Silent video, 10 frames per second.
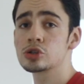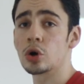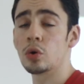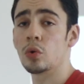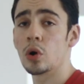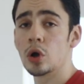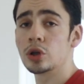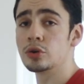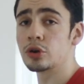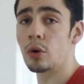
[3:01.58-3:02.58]
So
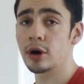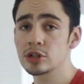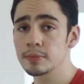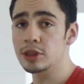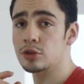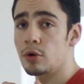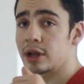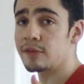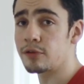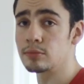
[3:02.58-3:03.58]
you don't want to be
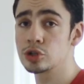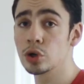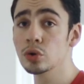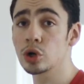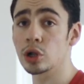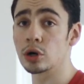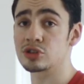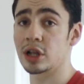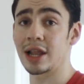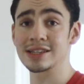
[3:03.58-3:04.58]
throwing it from too
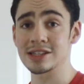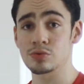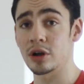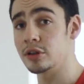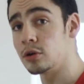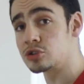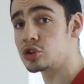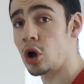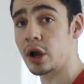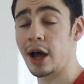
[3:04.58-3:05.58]
close unless it's one of those
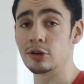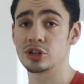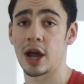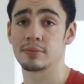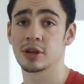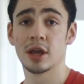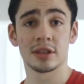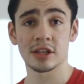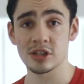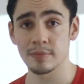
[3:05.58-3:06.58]
knockout jabs.
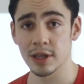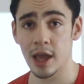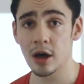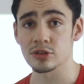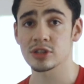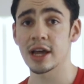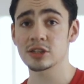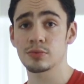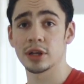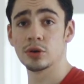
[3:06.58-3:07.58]
That's something else.
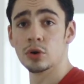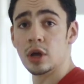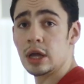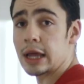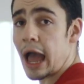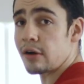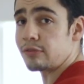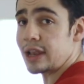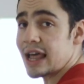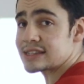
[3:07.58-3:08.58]
That's when you have
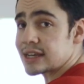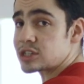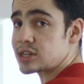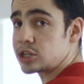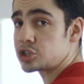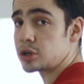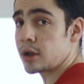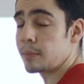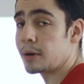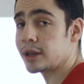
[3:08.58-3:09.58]
less extension.
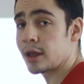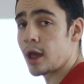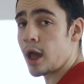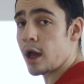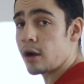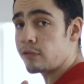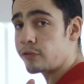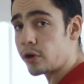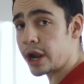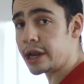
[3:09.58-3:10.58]
But
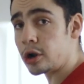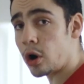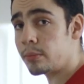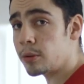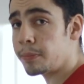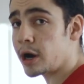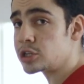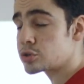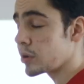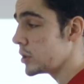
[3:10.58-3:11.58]
for a normal
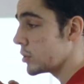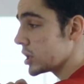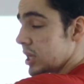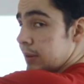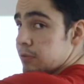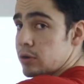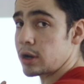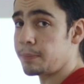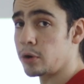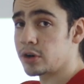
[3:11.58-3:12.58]
punch where you want to keep your
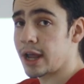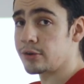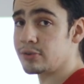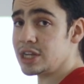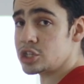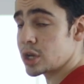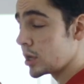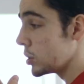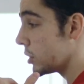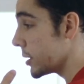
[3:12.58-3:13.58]
opponent at reach,
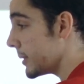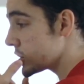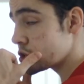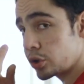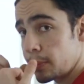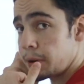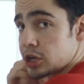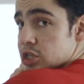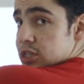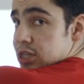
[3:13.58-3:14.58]
you want to make sure your
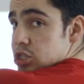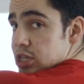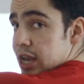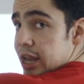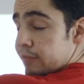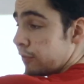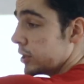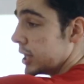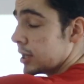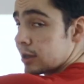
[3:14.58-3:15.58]
punch is extending
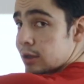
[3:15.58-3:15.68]
fully.